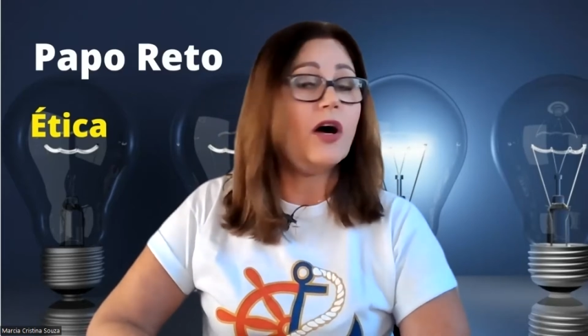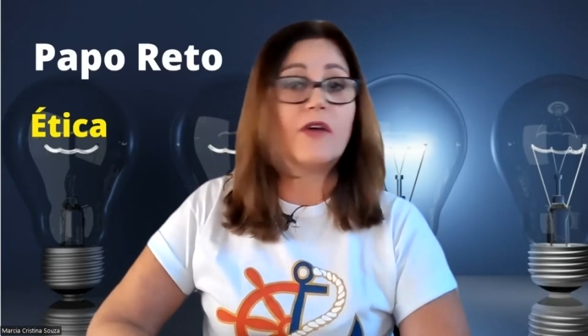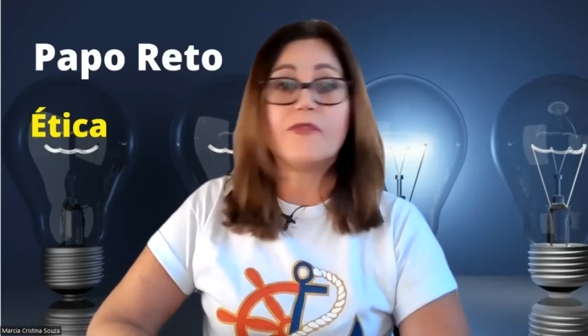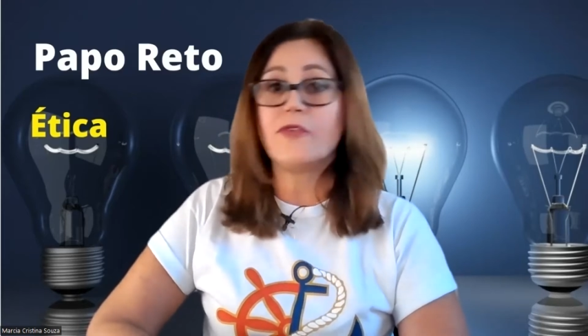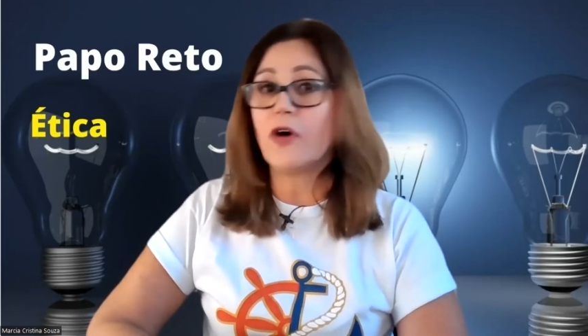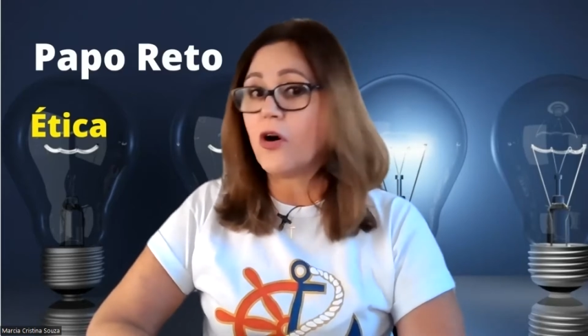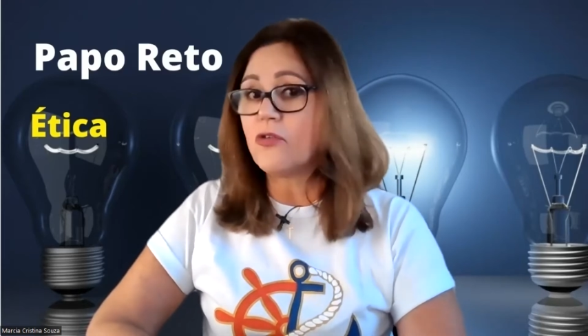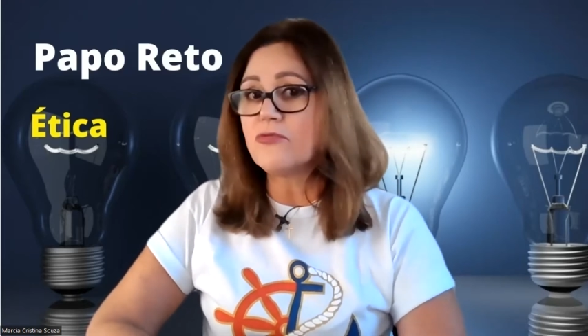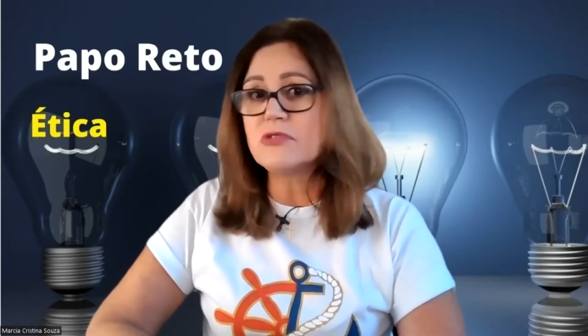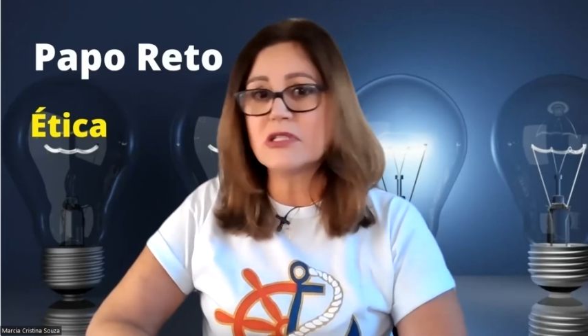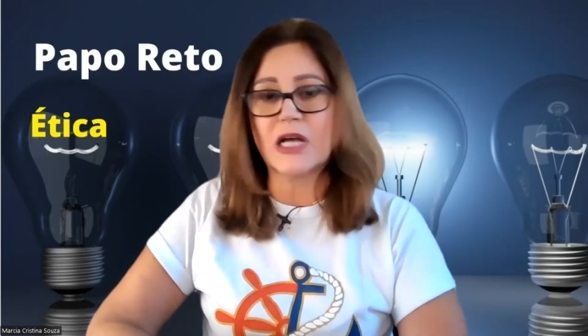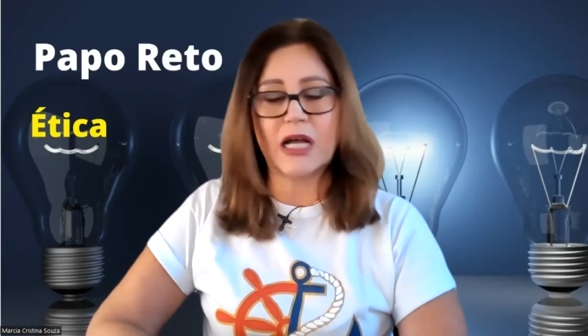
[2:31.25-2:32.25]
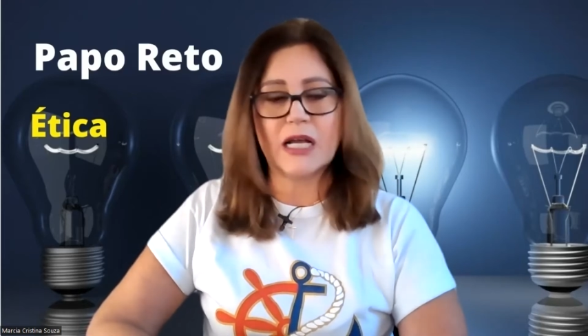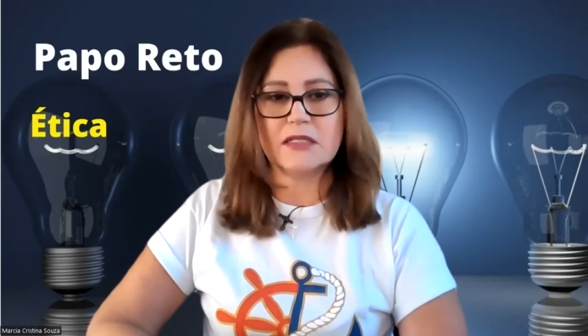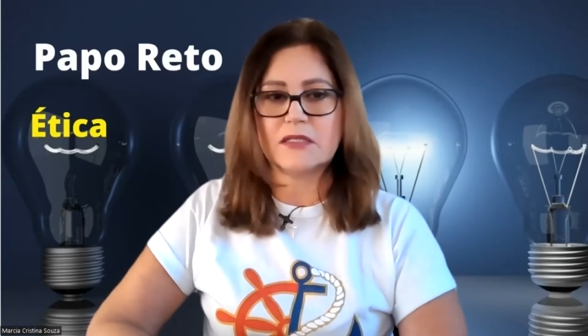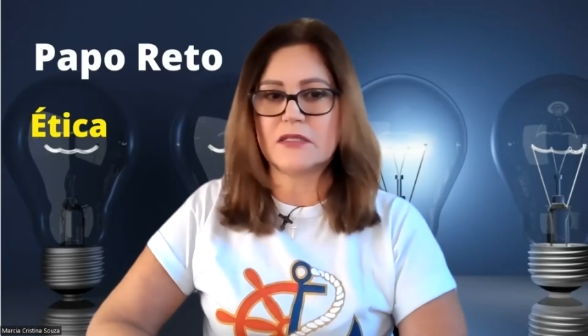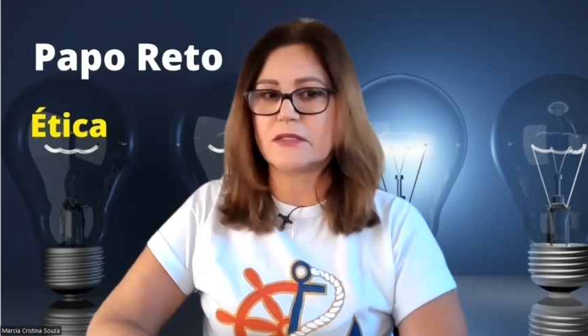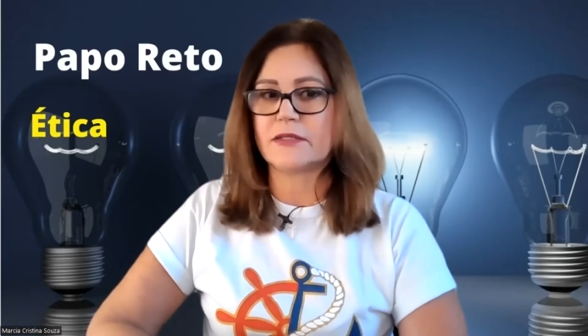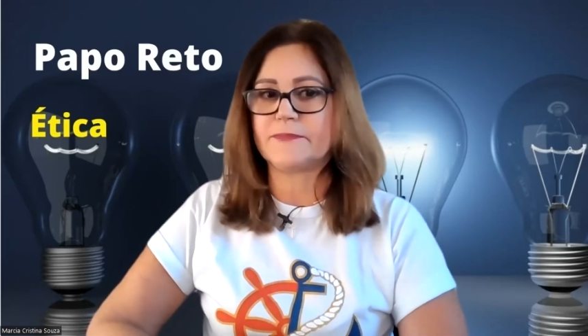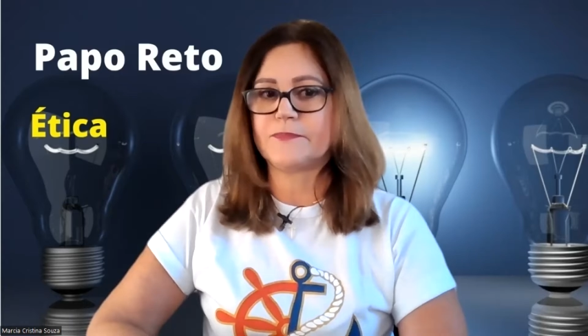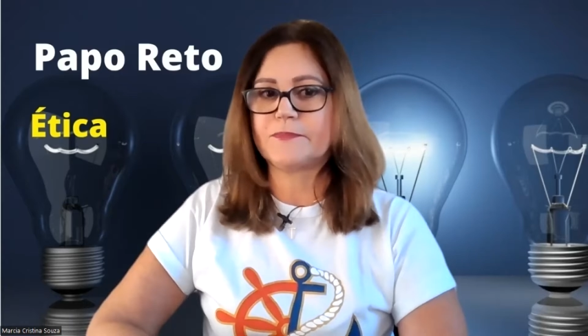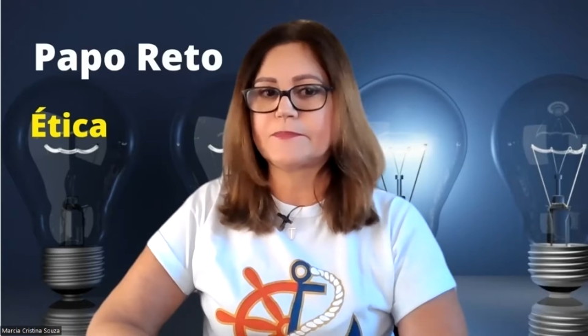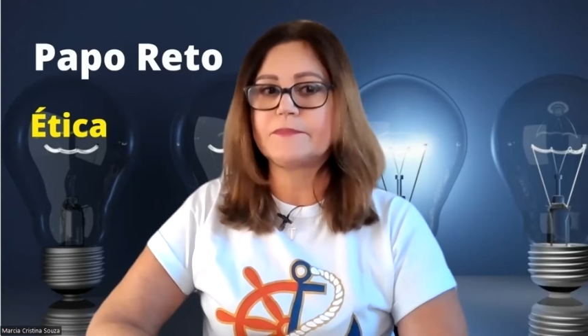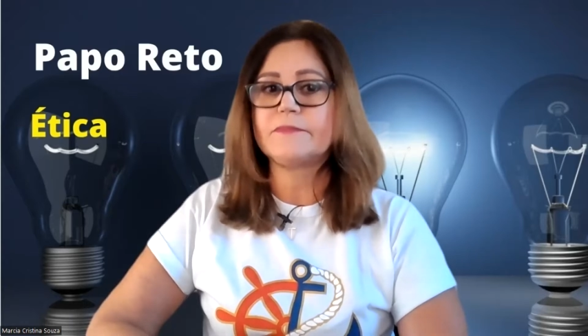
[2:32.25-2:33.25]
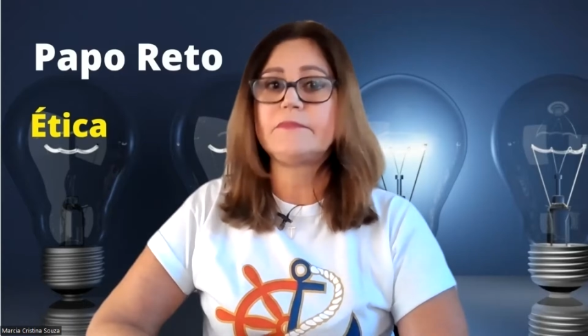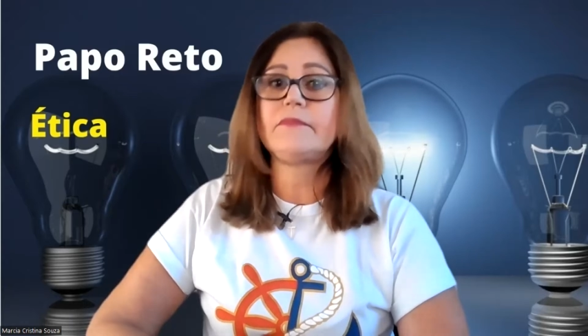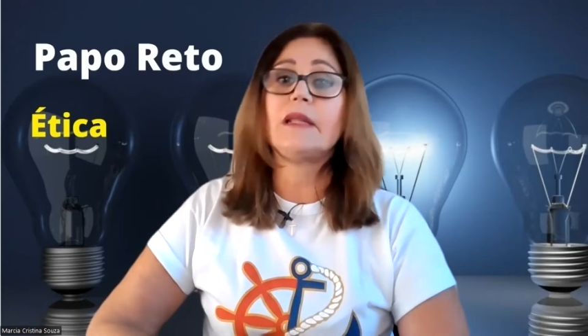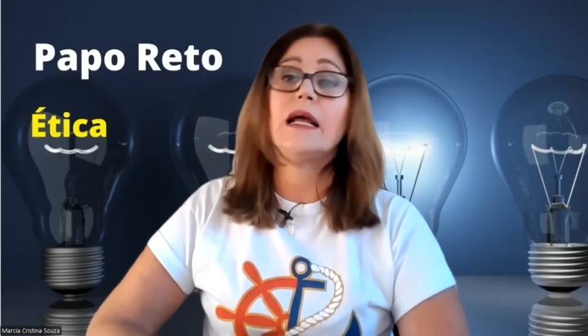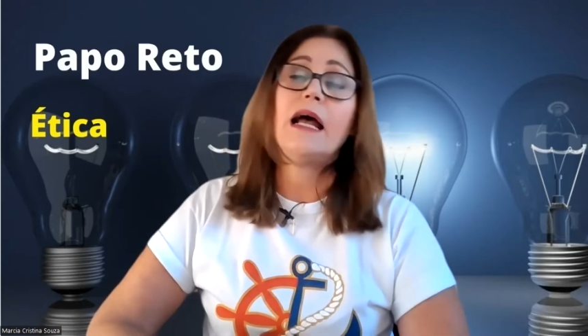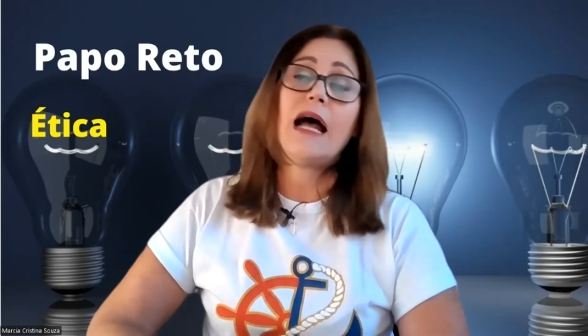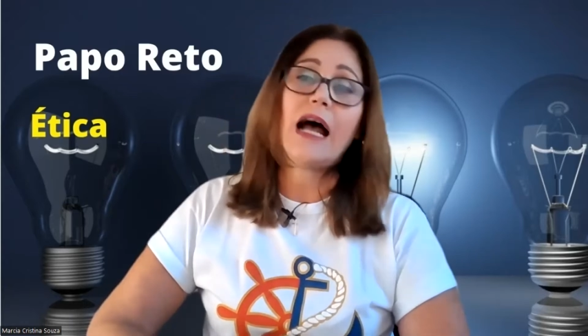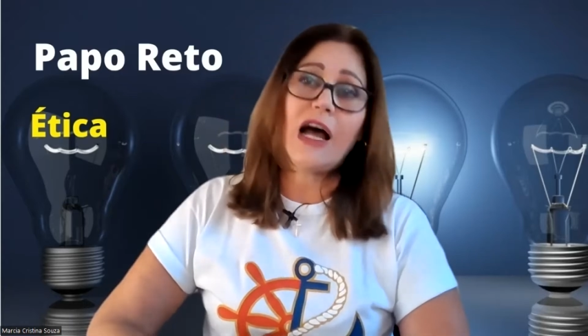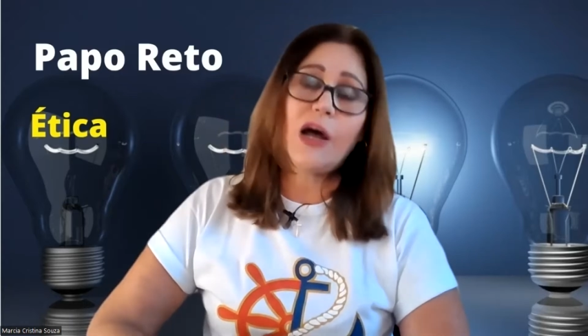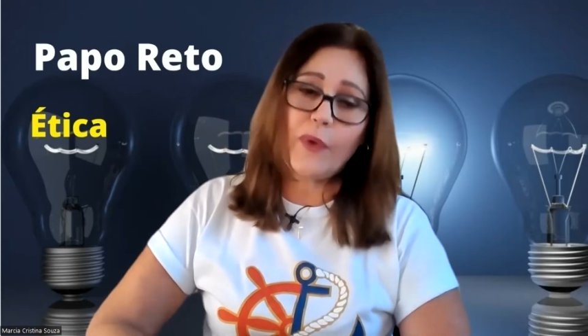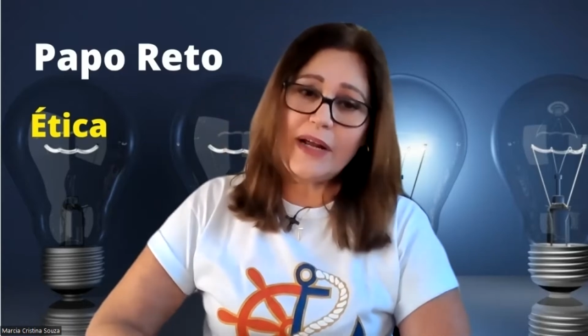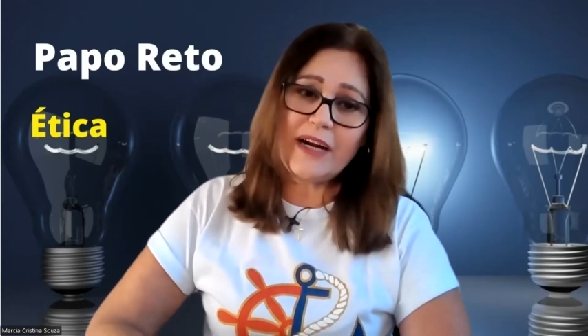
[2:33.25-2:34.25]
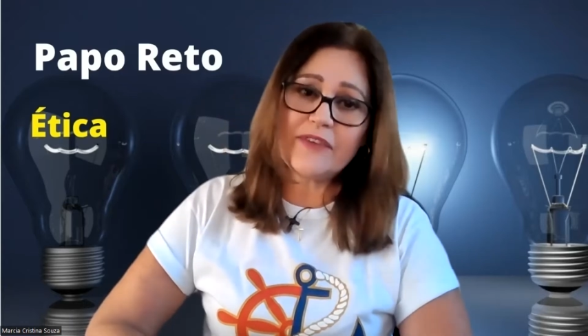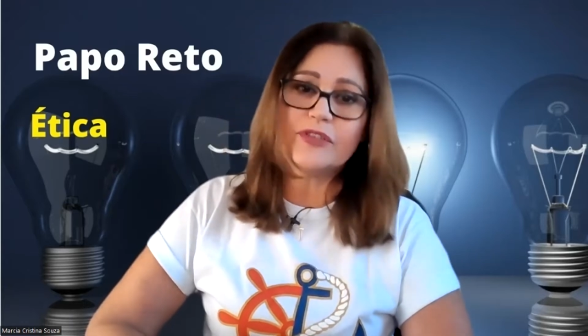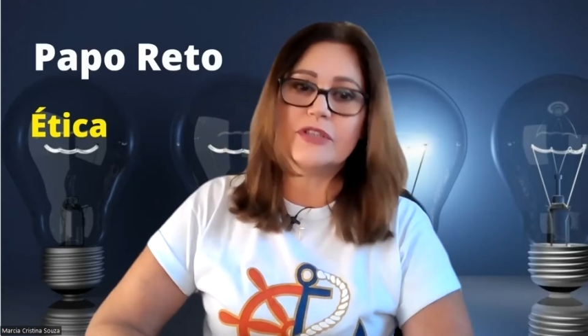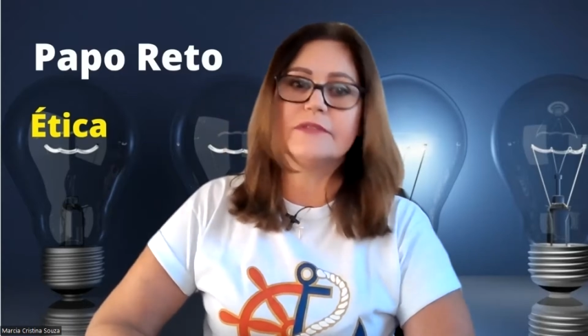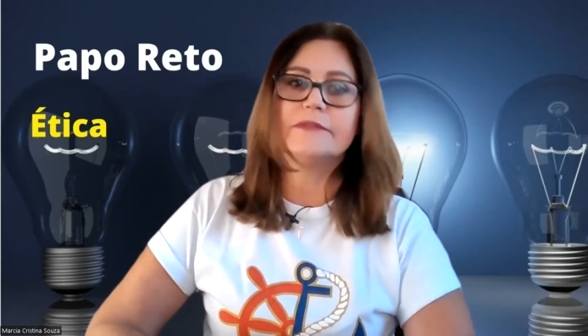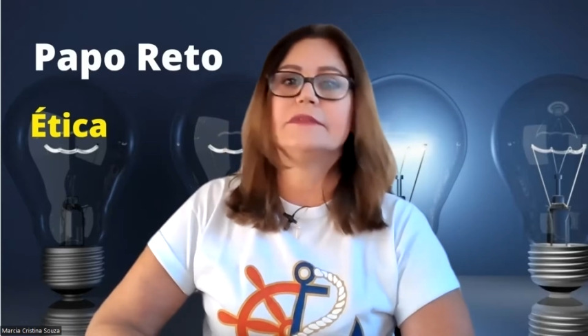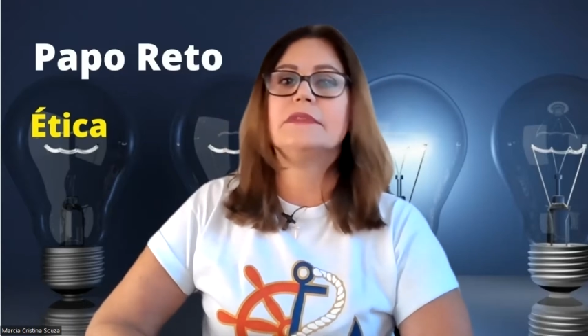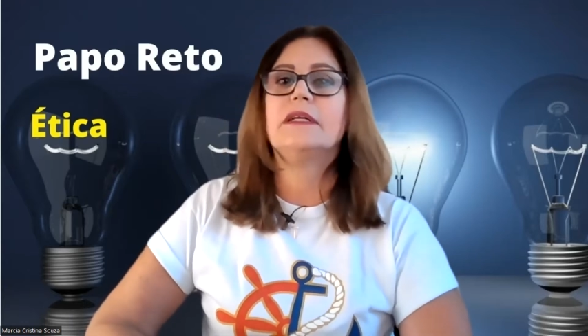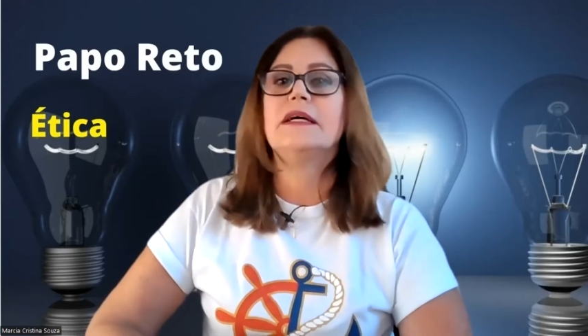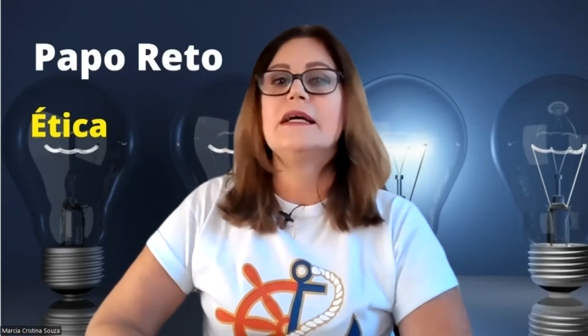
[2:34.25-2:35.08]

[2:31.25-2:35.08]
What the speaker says: of all sizes. However,